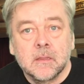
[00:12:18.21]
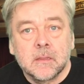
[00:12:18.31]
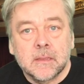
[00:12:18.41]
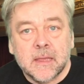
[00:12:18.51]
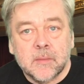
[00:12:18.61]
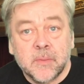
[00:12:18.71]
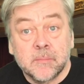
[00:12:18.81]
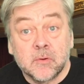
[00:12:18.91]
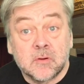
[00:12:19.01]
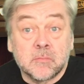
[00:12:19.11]
Yeah, a bit
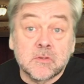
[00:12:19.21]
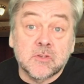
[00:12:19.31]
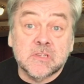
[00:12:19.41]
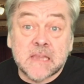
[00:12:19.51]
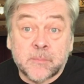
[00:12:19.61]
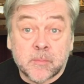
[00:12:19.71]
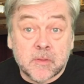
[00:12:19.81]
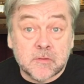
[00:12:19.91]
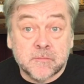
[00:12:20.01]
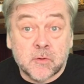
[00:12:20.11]
boring, but just step up
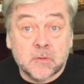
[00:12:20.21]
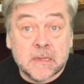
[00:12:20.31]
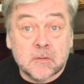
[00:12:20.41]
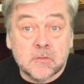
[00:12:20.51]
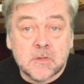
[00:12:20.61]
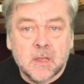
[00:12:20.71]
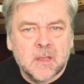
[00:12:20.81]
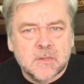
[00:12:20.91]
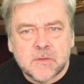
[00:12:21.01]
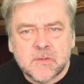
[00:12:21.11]
those 4 notes.
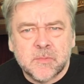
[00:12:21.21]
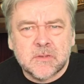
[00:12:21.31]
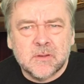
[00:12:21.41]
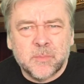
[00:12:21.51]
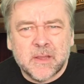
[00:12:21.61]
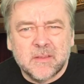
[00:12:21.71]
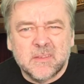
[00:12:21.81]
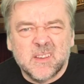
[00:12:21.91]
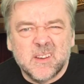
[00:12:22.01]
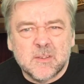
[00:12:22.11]
So if somebody's going to play in
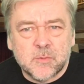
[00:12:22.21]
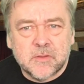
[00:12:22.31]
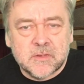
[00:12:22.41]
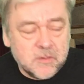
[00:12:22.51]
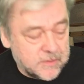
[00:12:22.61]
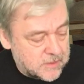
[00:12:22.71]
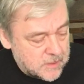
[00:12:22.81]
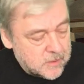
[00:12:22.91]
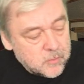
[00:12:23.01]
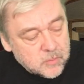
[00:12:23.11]
thirds, what they're doing,
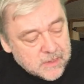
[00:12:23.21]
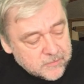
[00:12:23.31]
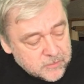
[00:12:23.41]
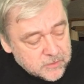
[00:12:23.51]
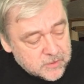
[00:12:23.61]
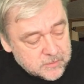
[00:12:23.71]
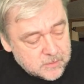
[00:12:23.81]
well, have a look at